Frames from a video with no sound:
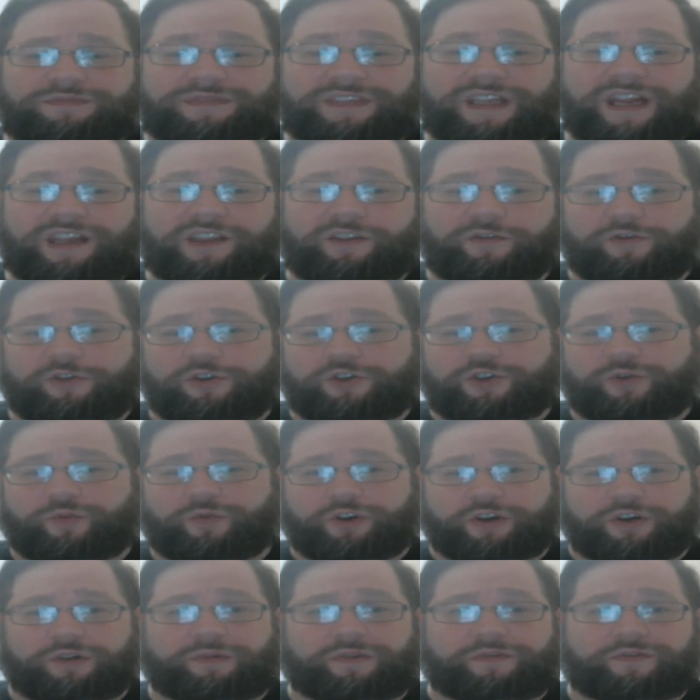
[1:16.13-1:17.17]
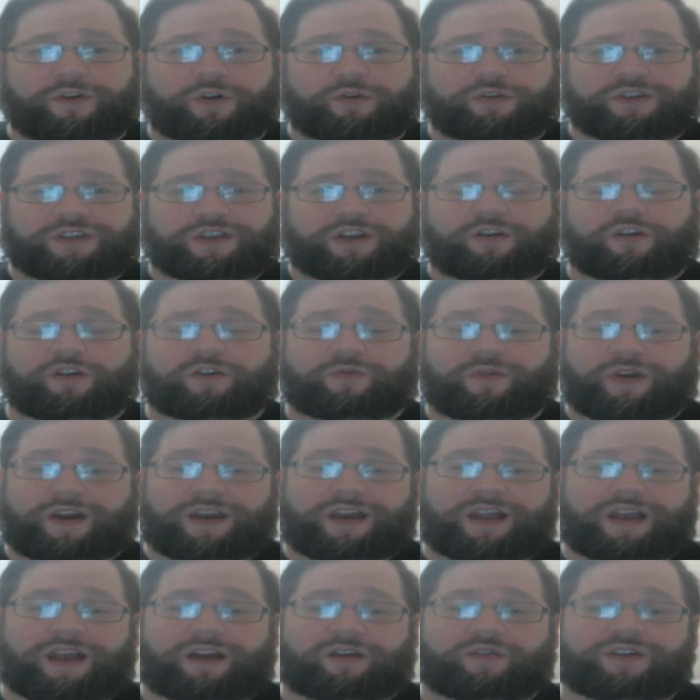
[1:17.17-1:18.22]
and the version we're going to be focusing on right
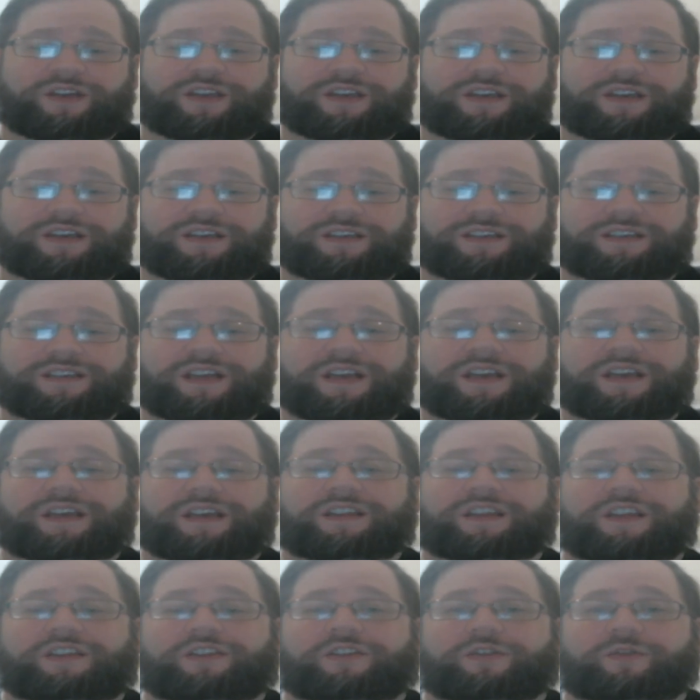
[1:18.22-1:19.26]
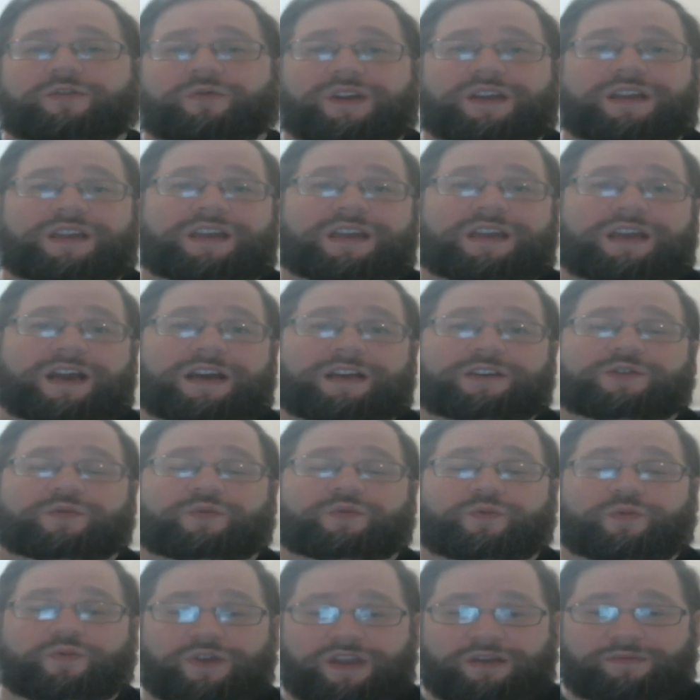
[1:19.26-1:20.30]
now, is the 3DS
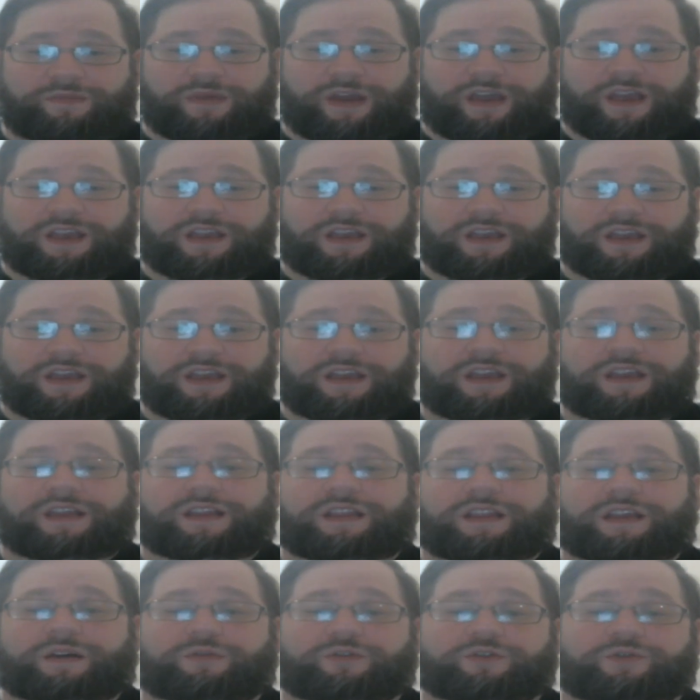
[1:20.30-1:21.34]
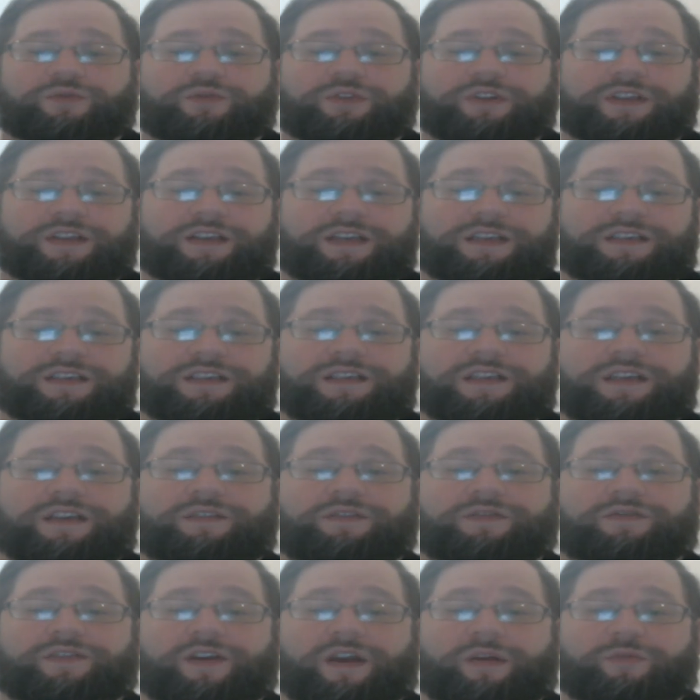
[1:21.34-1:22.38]
remake that was released in
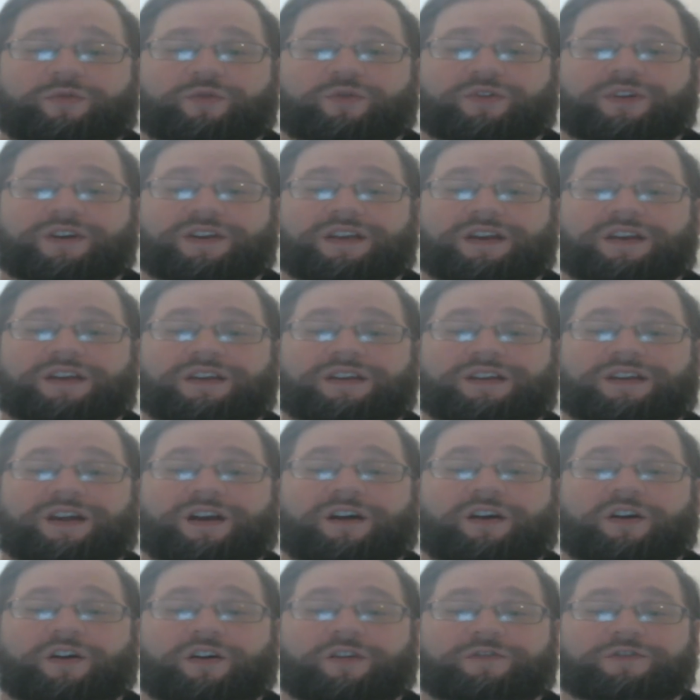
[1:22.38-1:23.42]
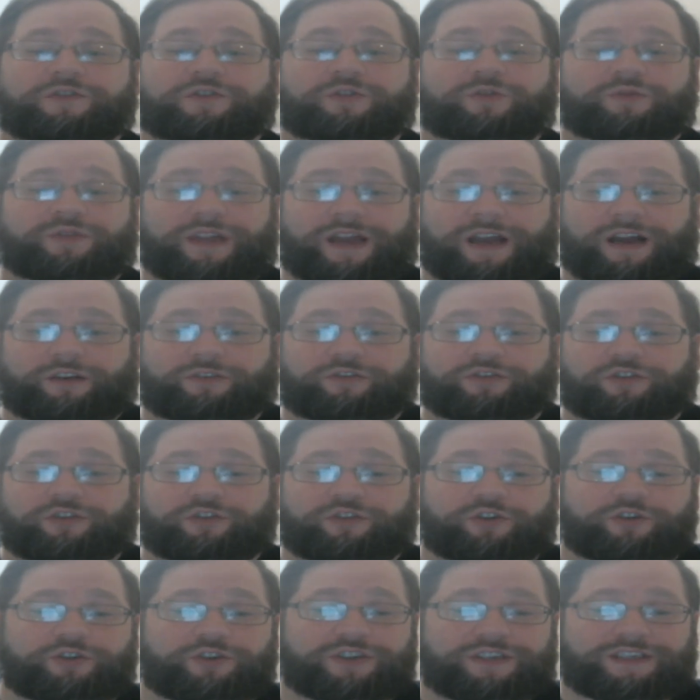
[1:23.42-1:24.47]
February of
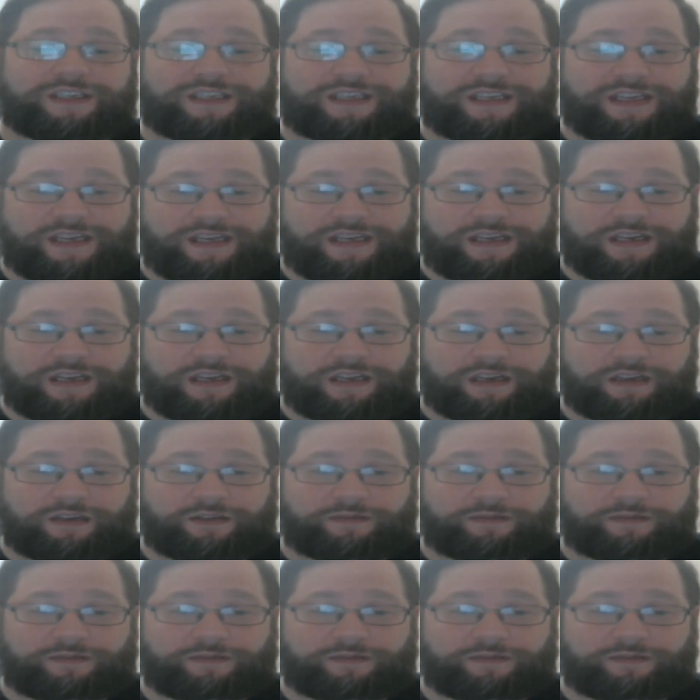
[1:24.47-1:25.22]
2013.